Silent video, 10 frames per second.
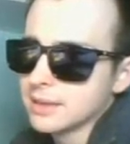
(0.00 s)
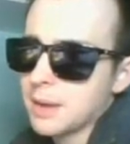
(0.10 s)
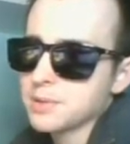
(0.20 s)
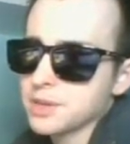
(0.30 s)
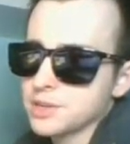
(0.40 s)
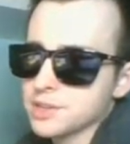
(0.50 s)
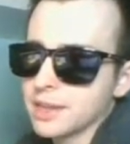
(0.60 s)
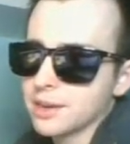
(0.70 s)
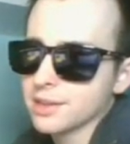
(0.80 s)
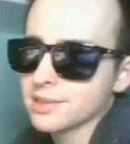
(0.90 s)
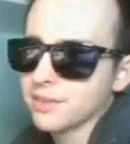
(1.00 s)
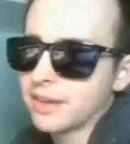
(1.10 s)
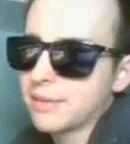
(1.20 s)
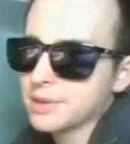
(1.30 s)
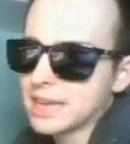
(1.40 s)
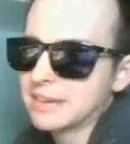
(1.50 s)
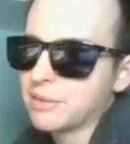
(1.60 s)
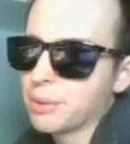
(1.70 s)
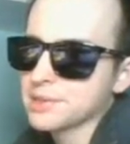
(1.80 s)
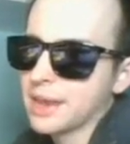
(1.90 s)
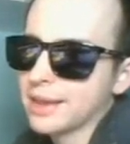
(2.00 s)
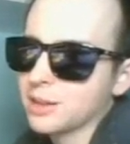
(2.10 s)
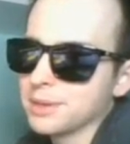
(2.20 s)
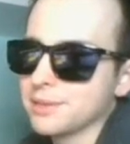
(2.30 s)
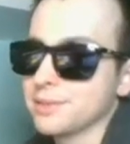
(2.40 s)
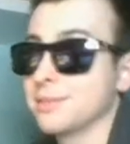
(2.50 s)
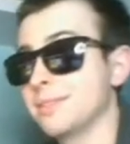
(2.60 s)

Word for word: I'm gonna change the title to top 5, which is kind of a weird title, but